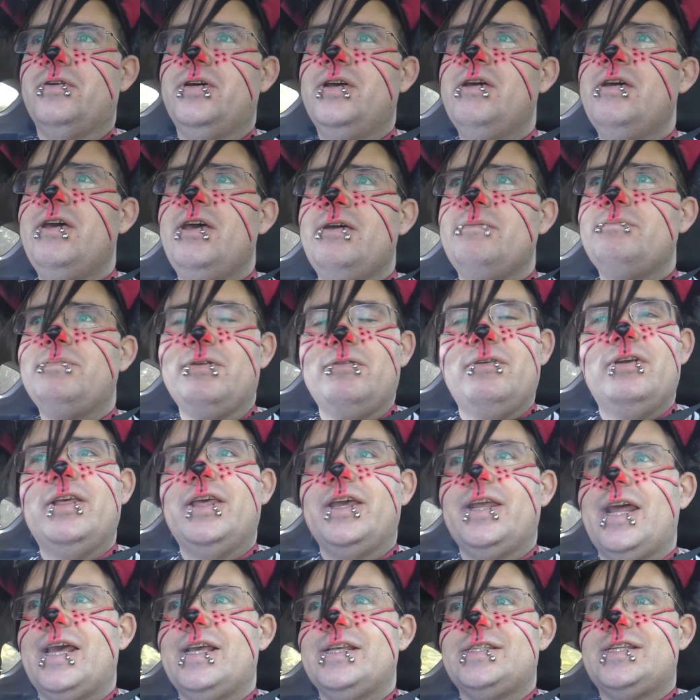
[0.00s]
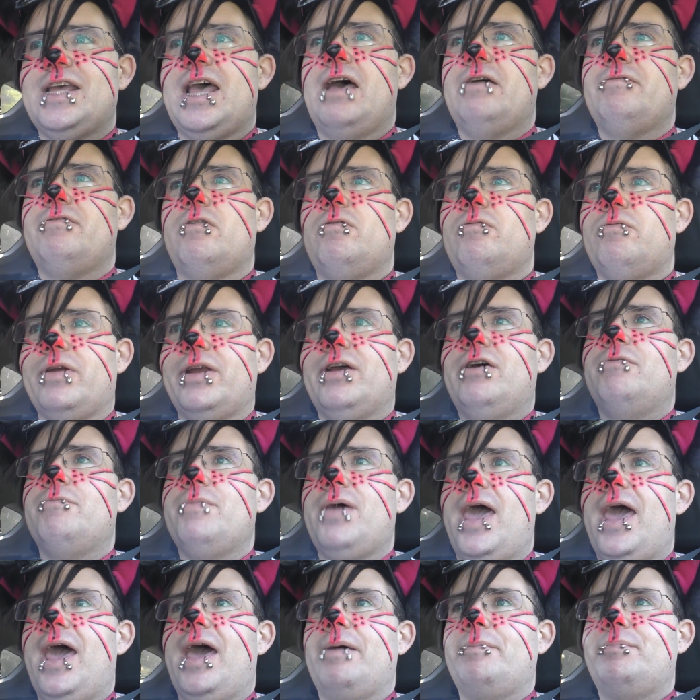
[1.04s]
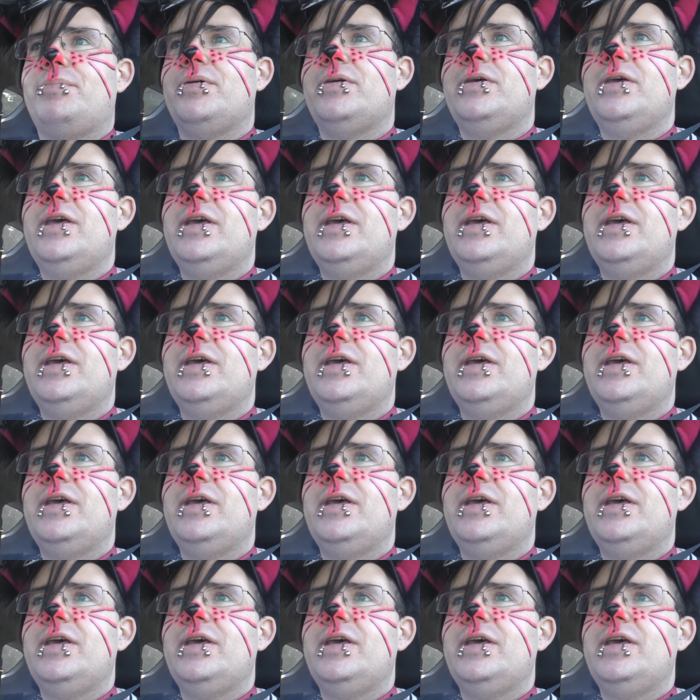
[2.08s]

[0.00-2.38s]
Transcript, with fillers: It'd be really nice to have a real map